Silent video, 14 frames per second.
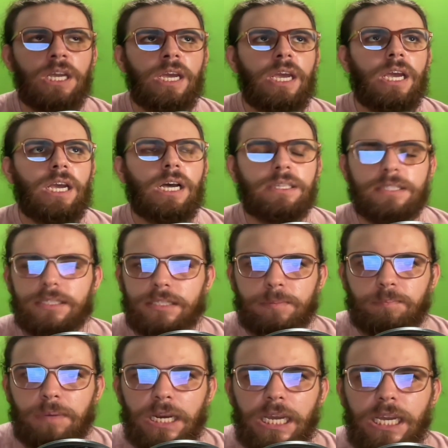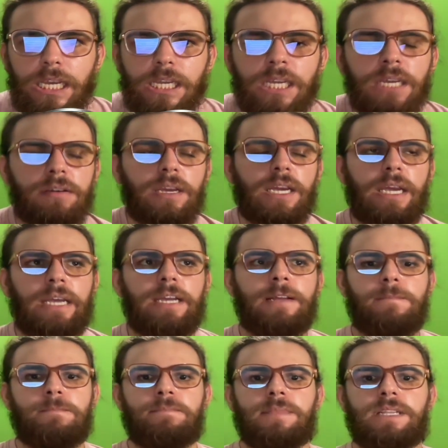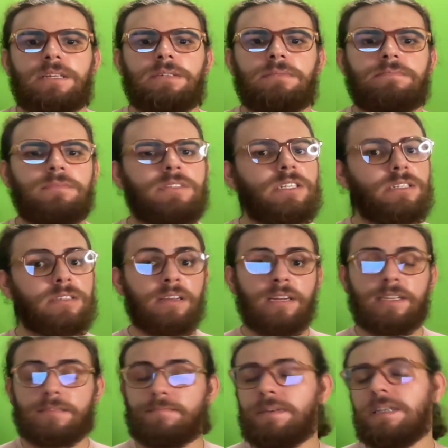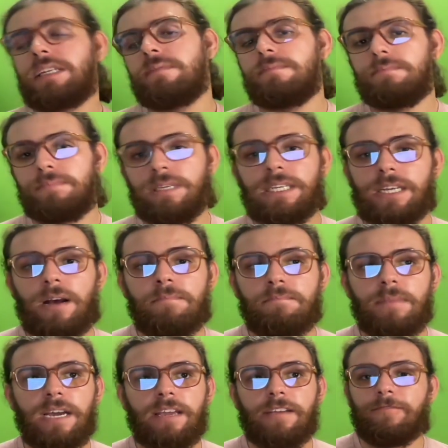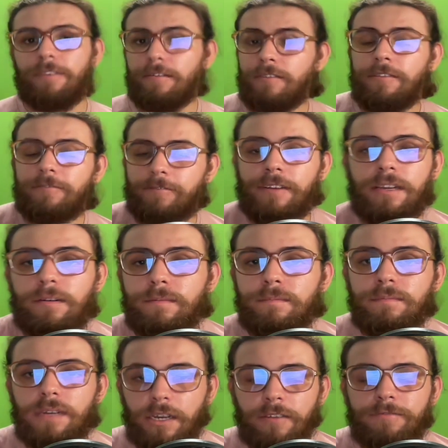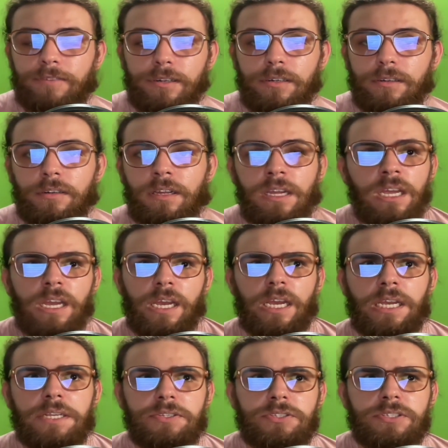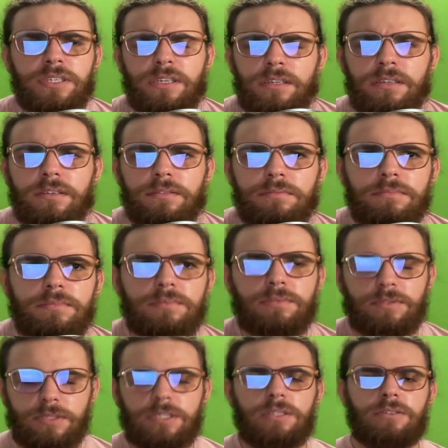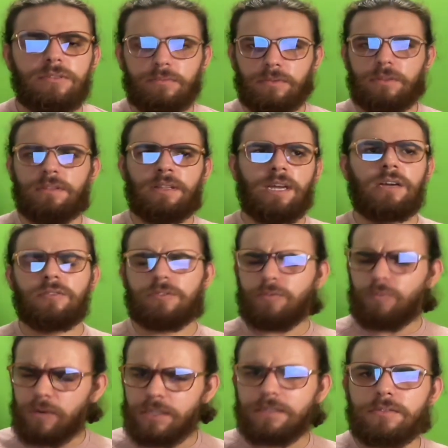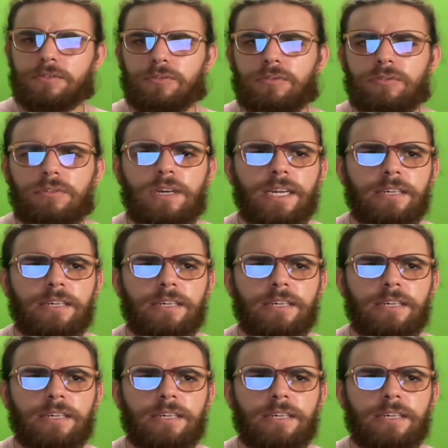on display, and this has become my favorite film of her. And she now wants to do like